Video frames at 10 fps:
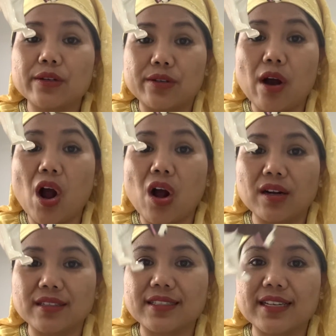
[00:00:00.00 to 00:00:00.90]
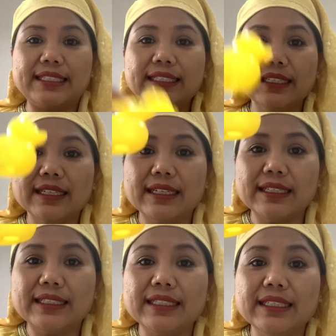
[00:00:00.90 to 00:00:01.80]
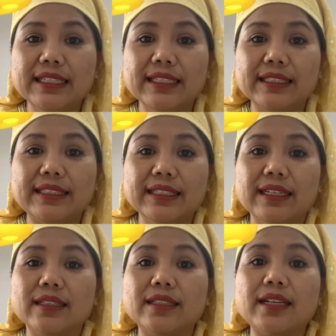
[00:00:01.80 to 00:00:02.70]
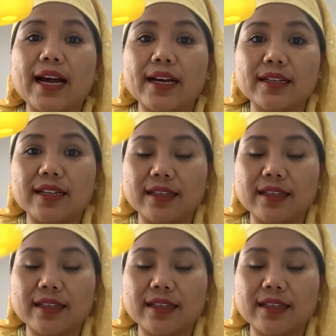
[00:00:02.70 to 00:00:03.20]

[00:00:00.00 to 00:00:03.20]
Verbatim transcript: dog, D, d, d, duck,